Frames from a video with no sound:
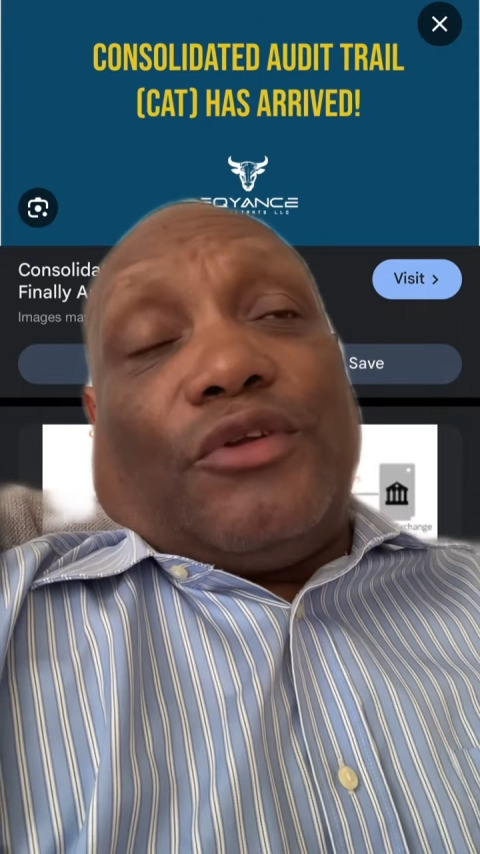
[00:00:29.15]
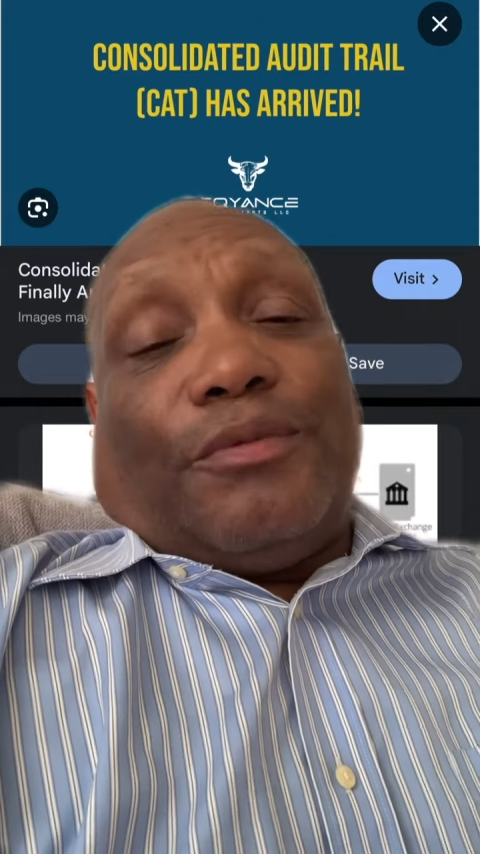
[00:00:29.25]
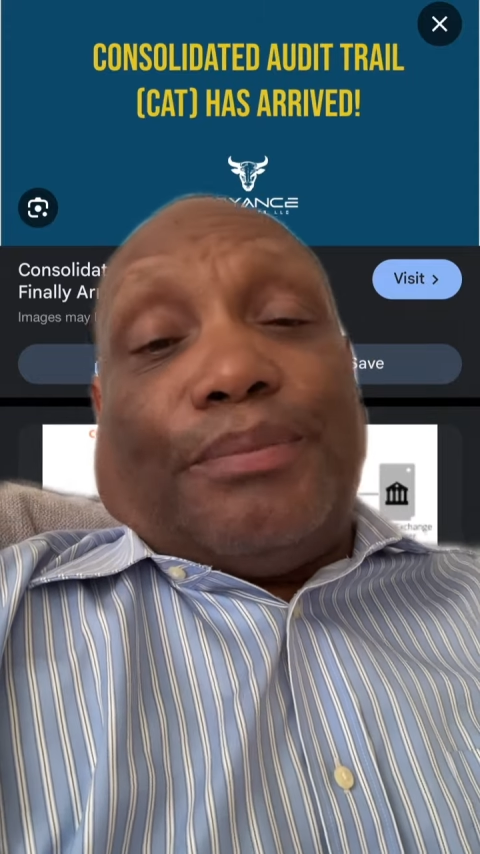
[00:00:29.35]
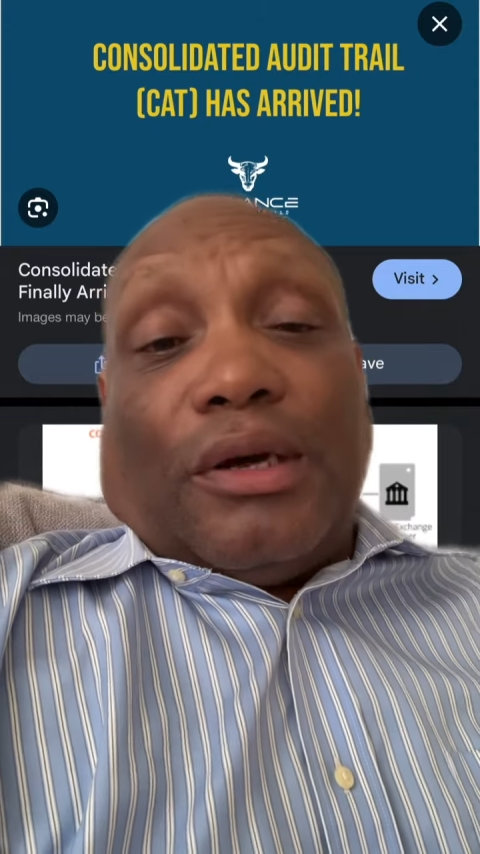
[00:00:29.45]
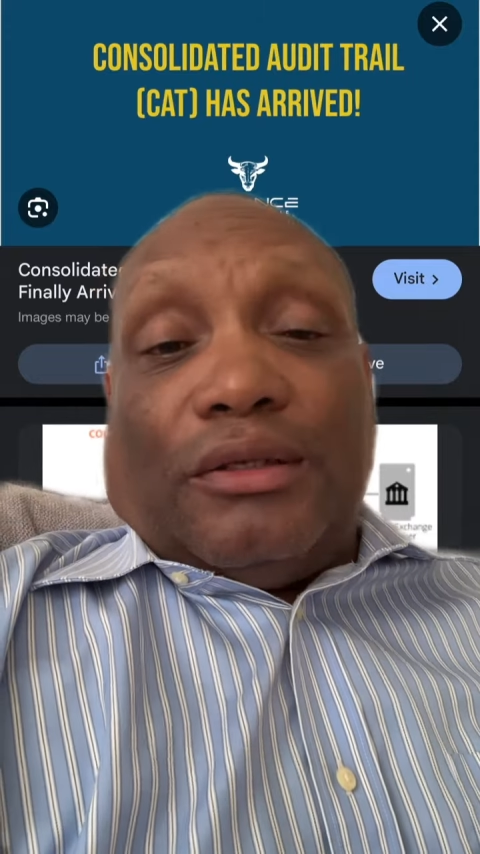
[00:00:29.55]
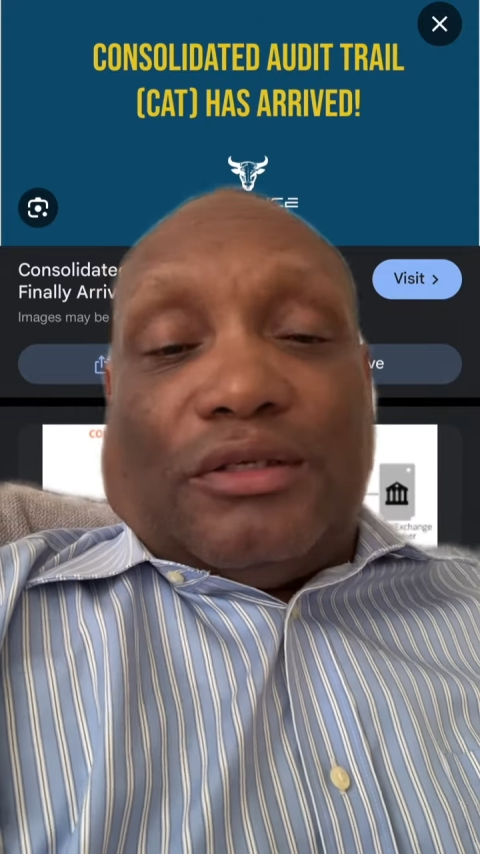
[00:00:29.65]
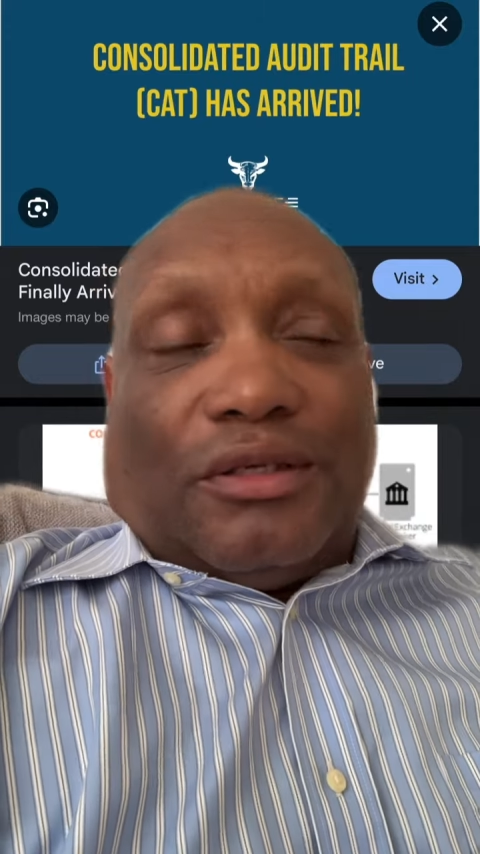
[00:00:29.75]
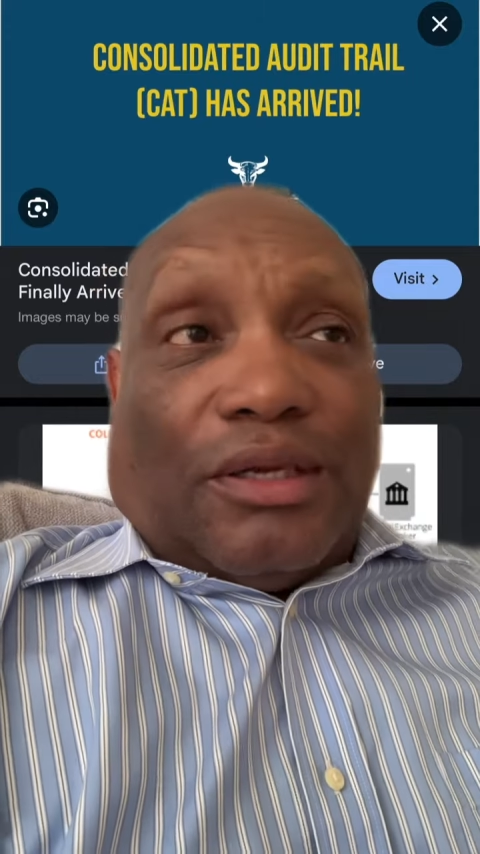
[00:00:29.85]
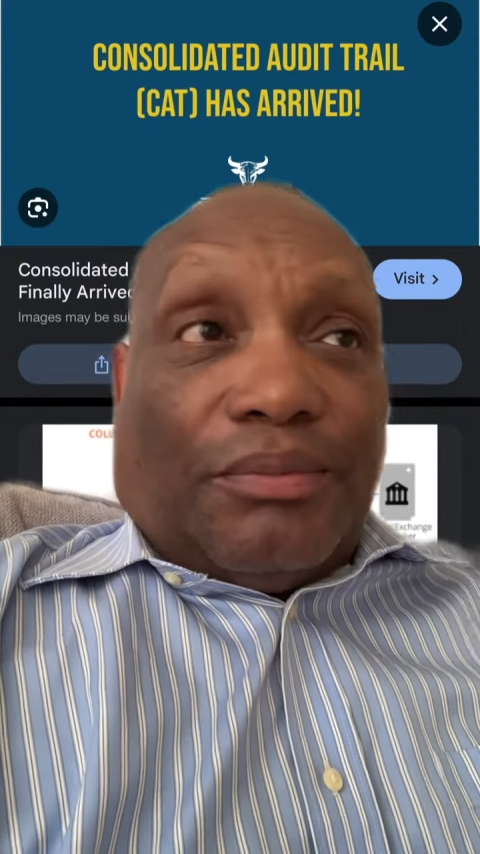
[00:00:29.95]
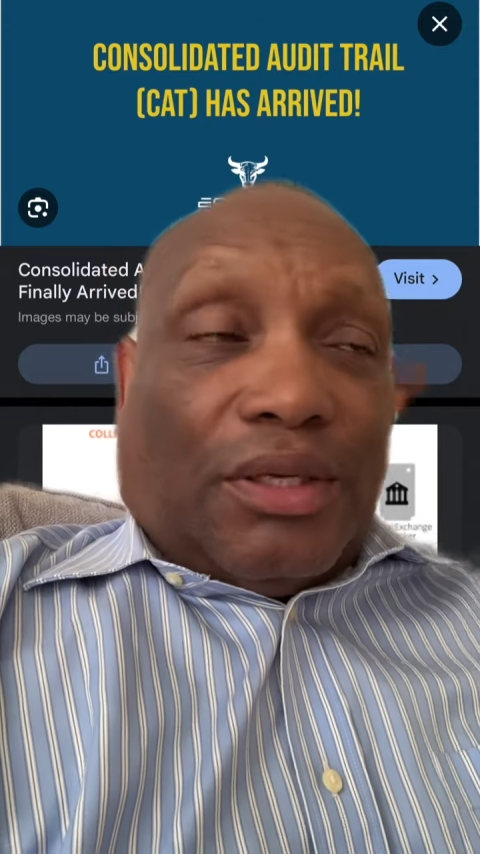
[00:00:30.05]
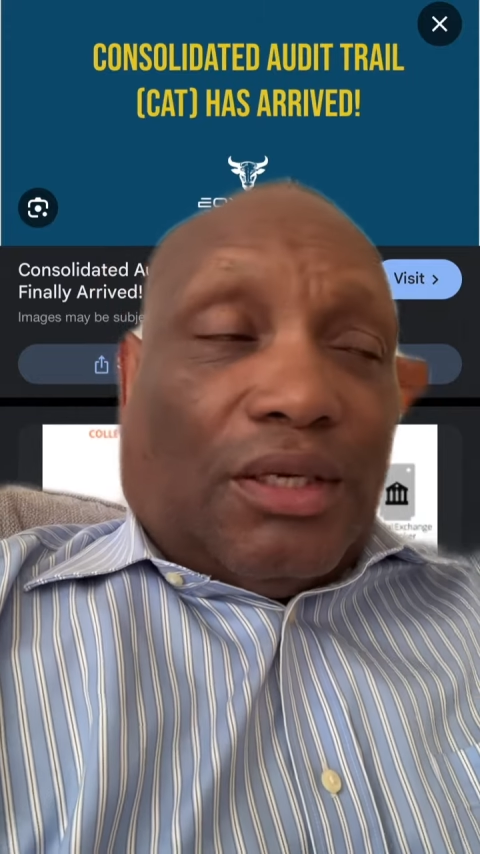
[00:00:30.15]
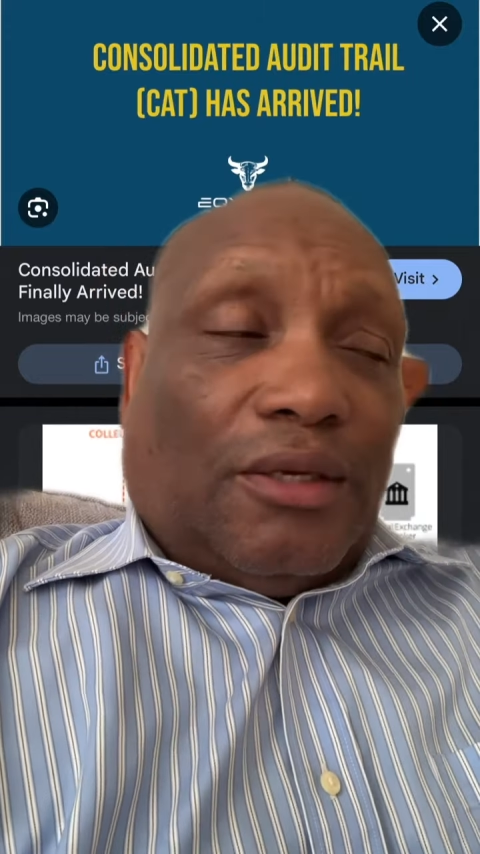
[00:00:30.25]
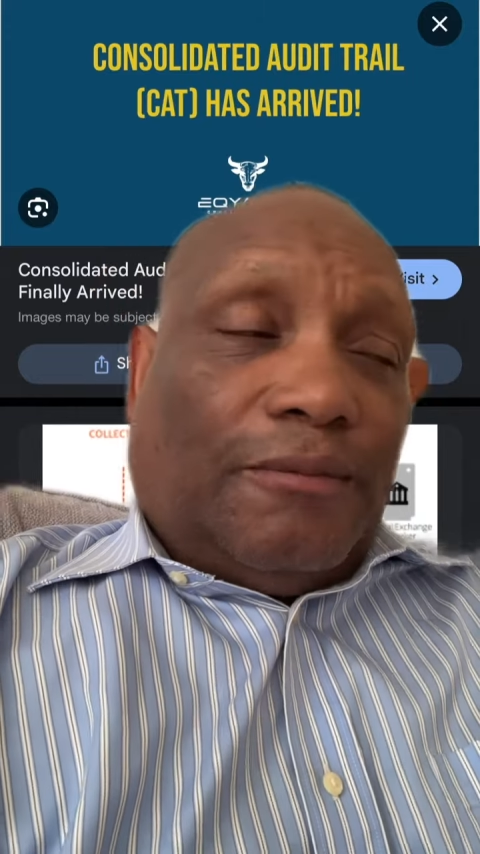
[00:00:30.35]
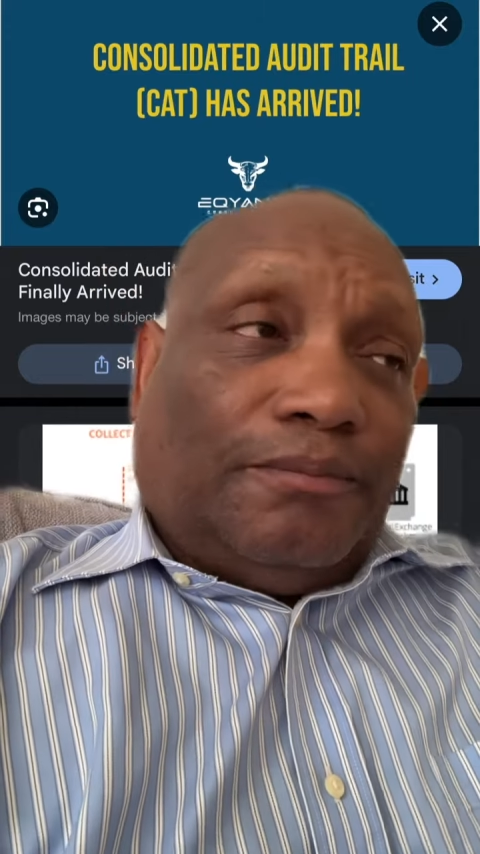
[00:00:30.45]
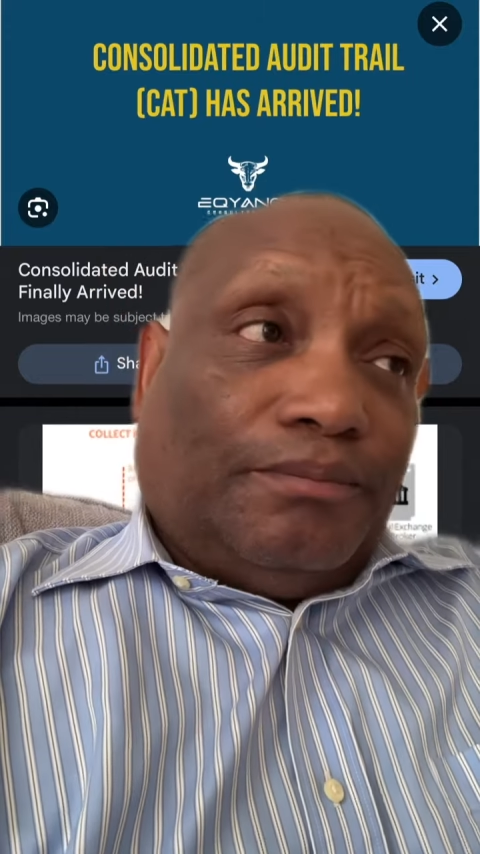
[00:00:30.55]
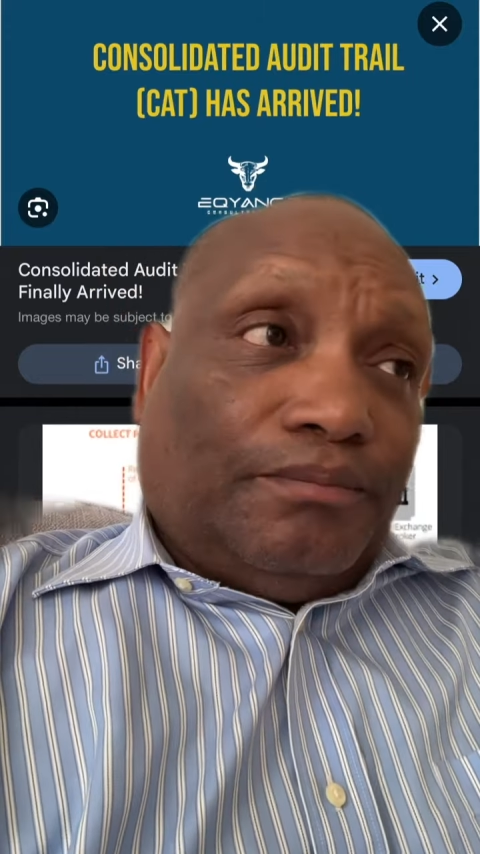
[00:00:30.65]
responses I'm getting